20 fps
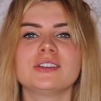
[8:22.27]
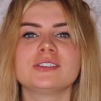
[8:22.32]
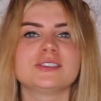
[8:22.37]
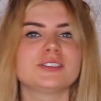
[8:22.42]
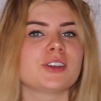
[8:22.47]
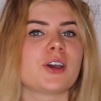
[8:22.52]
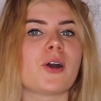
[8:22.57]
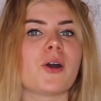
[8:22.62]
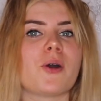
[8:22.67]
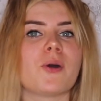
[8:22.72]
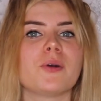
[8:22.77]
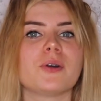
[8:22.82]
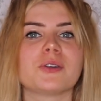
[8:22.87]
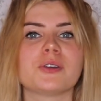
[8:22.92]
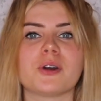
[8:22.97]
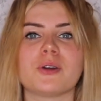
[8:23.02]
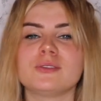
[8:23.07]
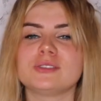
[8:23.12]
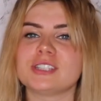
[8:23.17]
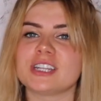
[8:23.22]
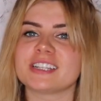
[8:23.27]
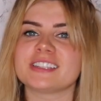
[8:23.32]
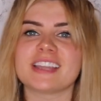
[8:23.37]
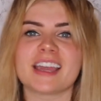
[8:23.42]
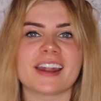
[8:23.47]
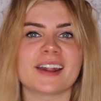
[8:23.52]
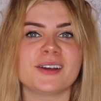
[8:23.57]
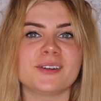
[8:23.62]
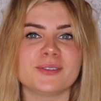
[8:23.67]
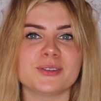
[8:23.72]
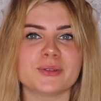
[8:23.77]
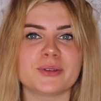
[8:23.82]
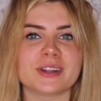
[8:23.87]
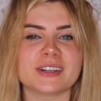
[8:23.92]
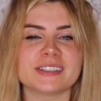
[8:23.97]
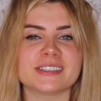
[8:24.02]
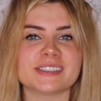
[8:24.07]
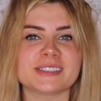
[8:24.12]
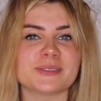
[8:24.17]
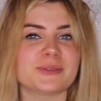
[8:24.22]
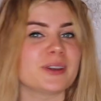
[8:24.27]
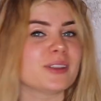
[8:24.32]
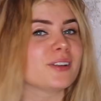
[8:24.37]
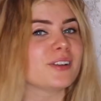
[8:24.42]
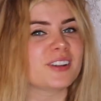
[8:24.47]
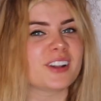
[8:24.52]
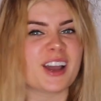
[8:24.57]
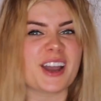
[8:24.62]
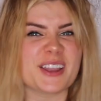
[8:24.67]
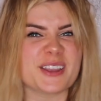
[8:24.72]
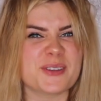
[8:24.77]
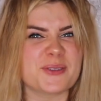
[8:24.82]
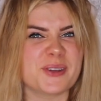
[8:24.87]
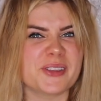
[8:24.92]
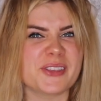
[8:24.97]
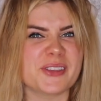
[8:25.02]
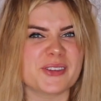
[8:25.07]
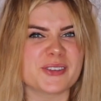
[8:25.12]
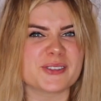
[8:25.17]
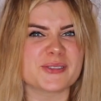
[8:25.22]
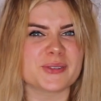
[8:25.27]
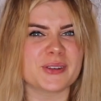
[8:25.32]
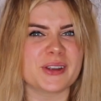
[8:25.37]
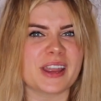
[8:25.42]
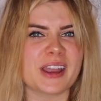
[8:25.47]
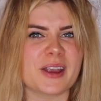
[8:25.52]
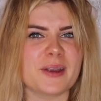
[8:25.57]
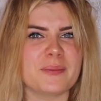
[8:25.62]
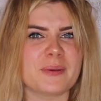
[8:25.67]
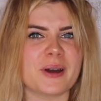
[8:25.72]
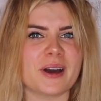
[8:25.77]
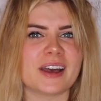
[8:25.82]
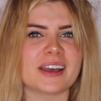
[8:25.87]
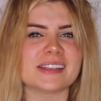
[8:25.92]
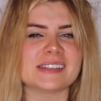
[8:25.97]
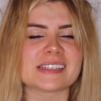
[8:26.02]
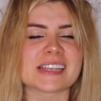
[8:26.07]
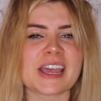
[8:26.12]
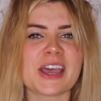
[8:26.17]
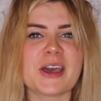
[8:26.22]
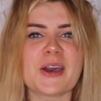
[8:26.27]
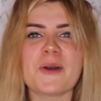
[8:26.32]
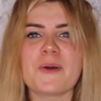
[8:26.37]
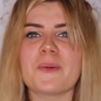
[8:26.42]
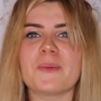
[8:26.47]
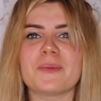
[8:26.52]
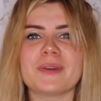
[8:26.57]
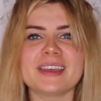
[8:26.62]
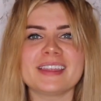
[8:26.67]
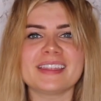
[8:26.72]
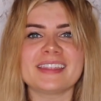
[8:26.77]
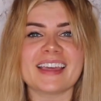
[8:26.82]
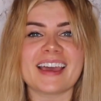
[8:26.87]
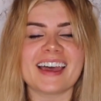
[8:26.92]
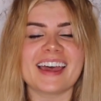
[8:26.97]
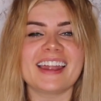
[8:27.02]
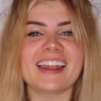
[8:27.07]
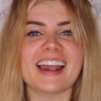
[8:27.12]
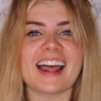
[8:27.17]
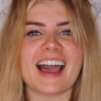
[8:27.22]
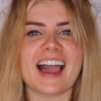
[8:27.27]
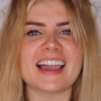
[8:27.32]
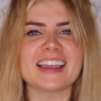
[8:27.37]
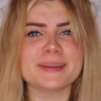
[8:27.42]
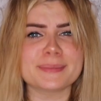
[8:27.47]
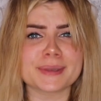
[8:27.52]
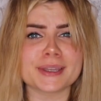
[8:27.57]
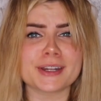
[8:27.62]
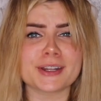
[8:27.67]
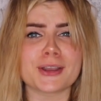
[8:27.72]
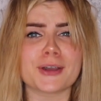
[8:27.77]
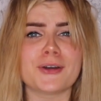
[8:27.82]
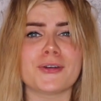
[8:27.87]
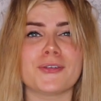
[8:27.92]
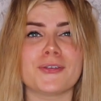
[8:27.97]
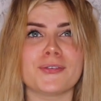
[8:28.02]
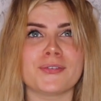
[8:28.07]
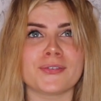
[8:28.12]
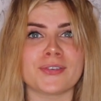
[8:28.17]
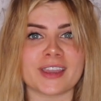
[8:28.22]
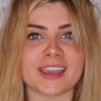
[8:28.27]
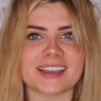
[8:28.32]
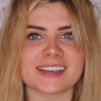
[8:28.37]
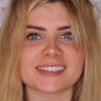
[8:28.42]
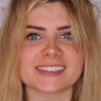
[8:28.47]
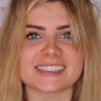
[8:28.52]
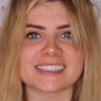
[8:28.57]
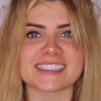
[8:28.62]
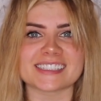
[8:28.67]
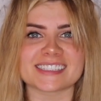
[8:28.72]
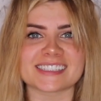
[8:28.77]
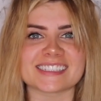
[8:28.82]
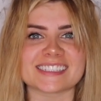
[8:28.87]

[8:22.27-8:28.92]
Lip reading: So go check that out if you want to see whether or not you win those free AirPods. With that, I am gonna go fix this